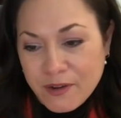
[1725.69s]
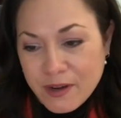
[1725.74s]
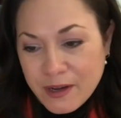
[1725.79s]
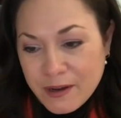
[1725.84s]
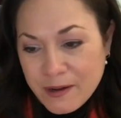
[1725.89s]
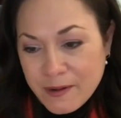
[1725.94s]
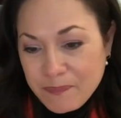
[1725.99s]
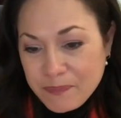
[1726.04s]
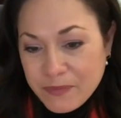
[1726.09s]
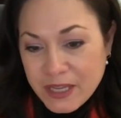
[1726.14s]

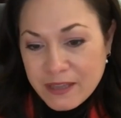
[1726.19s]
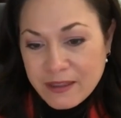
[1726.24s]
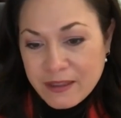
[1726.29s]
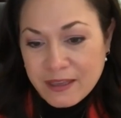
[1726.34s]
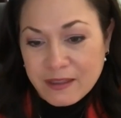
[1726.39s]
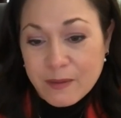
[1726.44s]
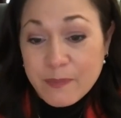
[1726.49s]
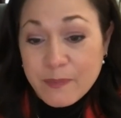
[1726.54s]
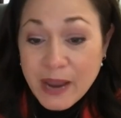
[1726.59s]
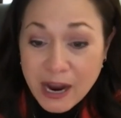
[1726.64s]
I
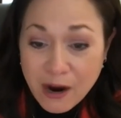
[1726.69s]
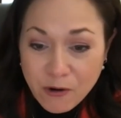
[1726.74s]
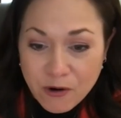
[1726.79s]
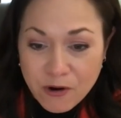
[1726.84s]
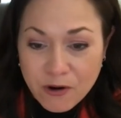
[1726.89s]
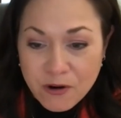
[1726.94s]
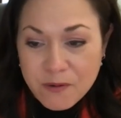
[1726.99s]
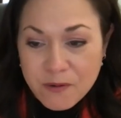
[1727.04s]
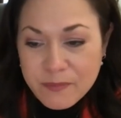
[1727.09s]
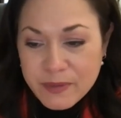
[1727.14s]
think, the
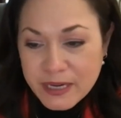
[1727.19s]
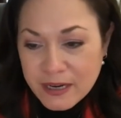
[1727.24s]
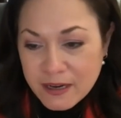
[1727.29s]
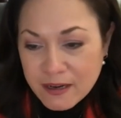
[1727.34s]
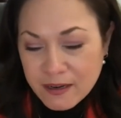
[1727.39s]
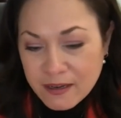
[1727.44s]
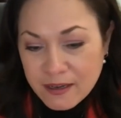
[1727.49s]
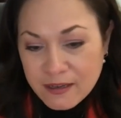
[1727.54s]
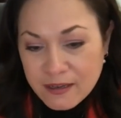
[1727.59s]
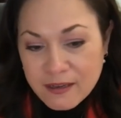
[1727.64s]
power
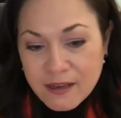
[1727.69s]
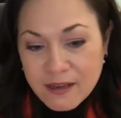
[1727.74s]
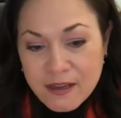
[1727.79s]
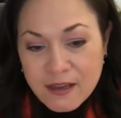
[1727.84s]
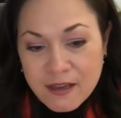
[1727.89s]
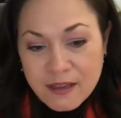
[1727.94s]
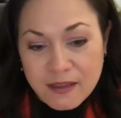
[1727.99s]
behind